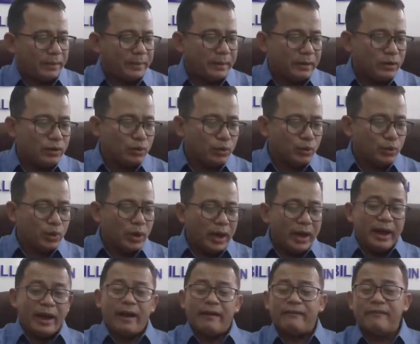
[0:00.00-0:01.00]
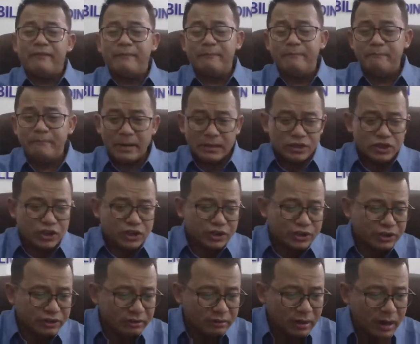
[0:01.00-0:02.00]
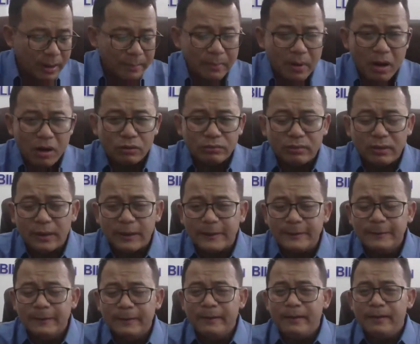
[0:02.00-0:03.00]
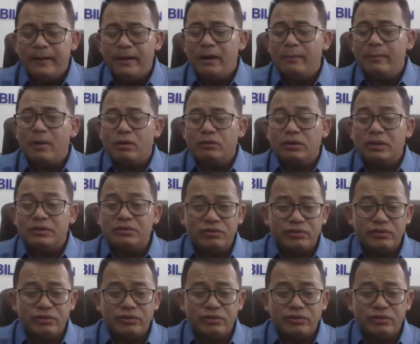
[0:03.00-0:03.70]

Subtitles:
you have mentioned about the